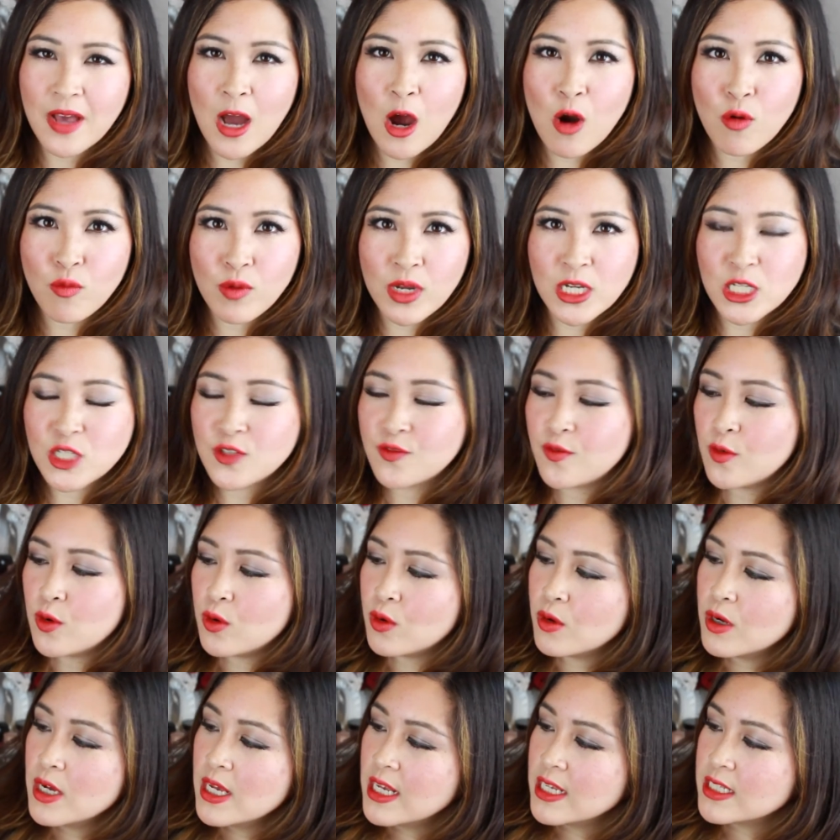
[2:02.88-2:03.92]
that I'll reach
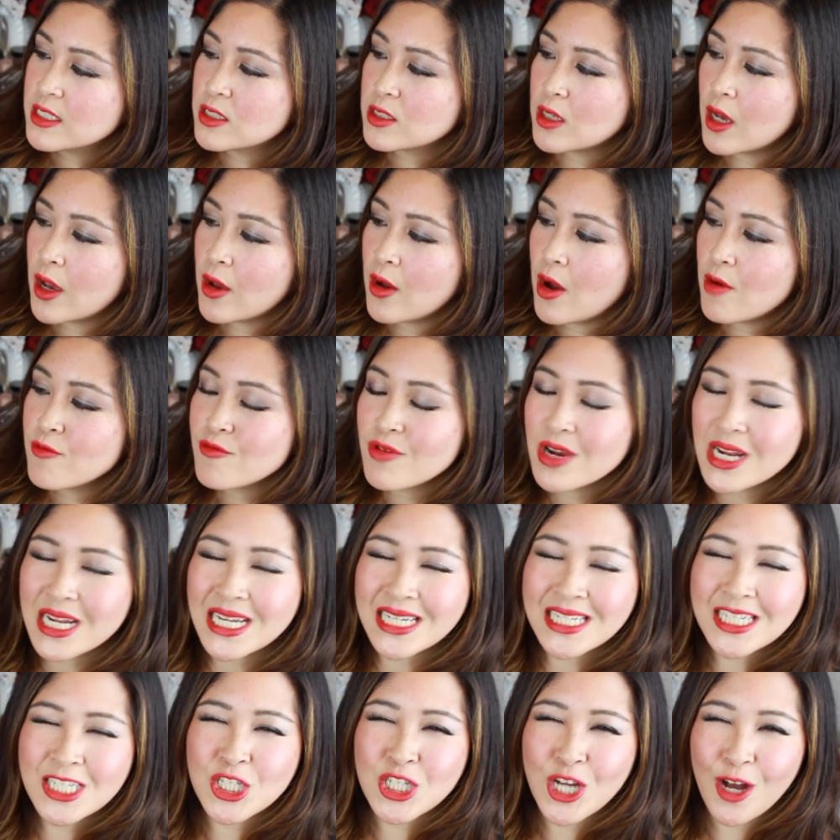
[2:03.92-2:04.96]
for. So I'm
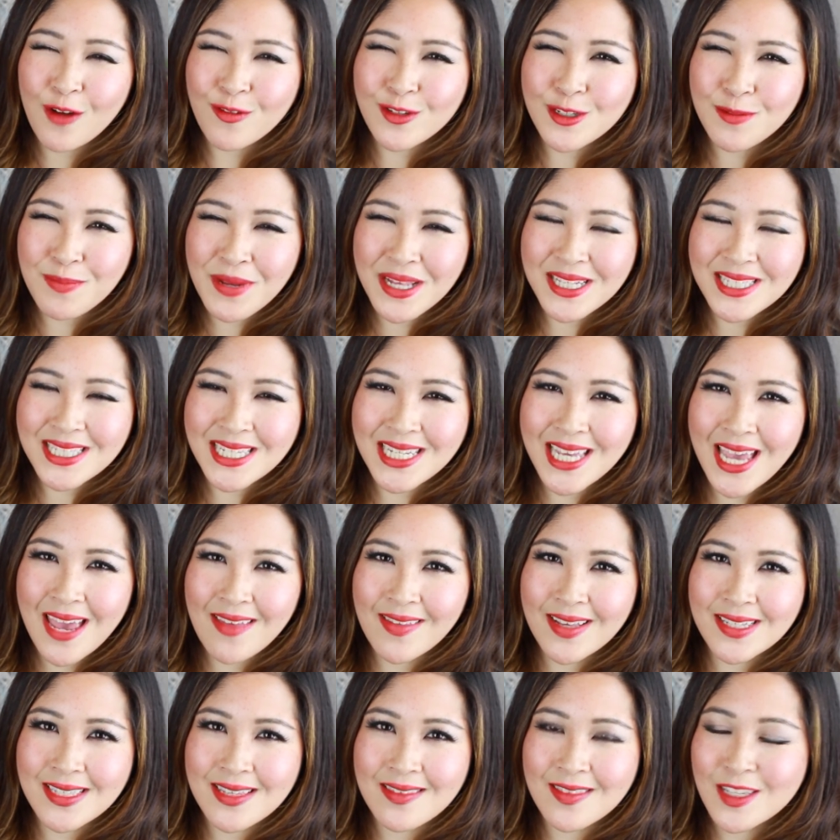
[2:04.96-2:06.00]
really chuffed to bits to get
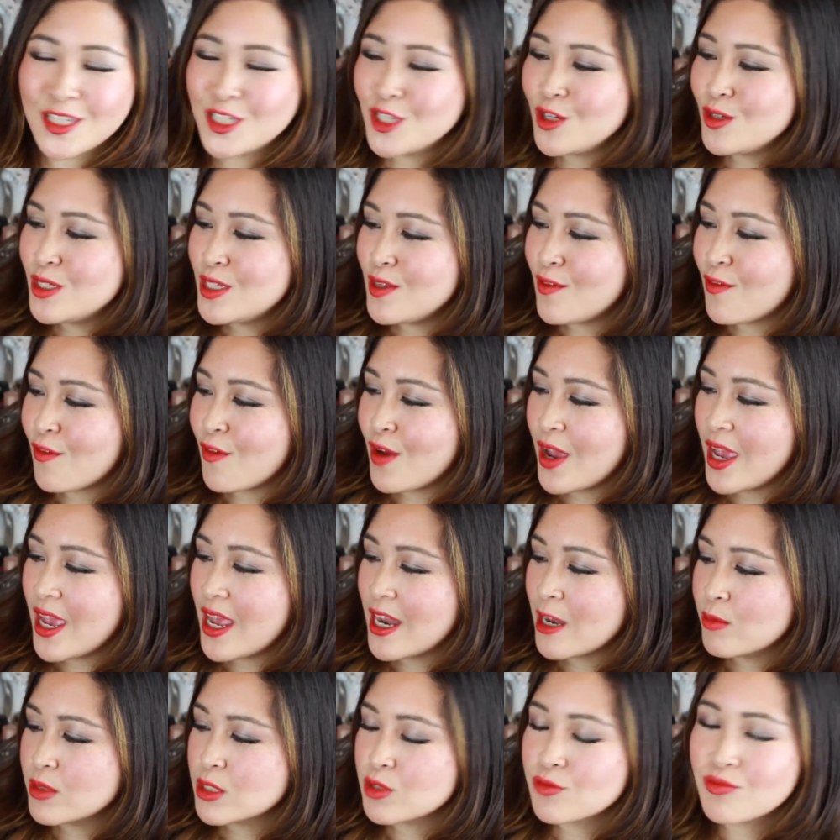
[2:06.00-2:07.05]
this in the duty free,
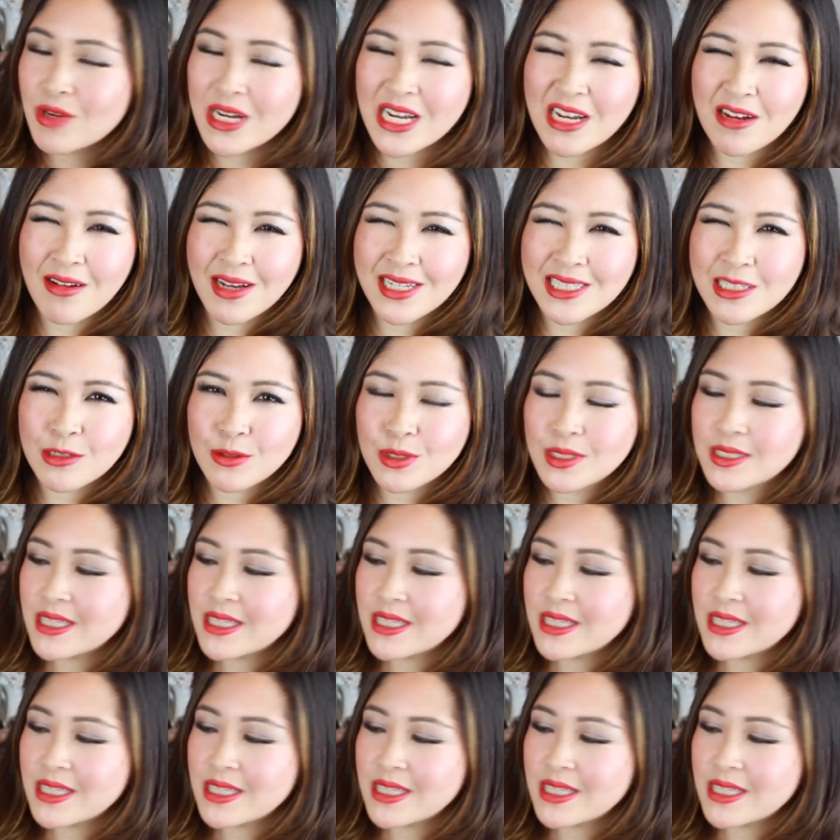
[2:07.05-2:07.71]
and it was a really nice little